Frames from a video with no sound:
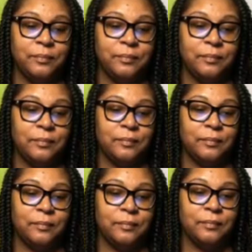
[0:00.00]

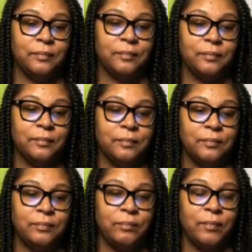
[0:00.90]

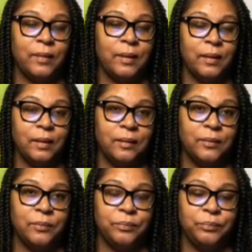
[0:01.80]

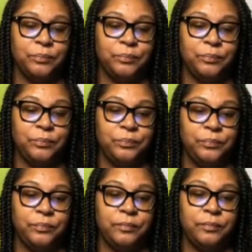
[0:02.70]

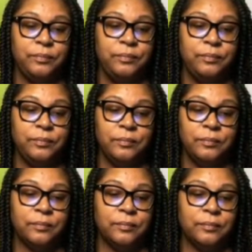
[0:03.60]

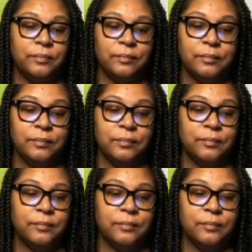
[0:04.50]

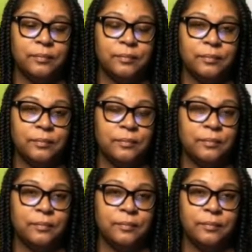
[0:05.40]

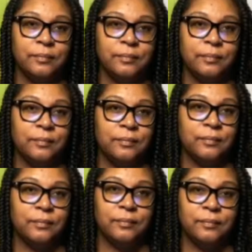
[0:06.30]

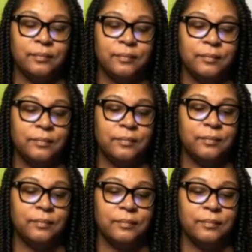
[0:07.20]
(not speaking)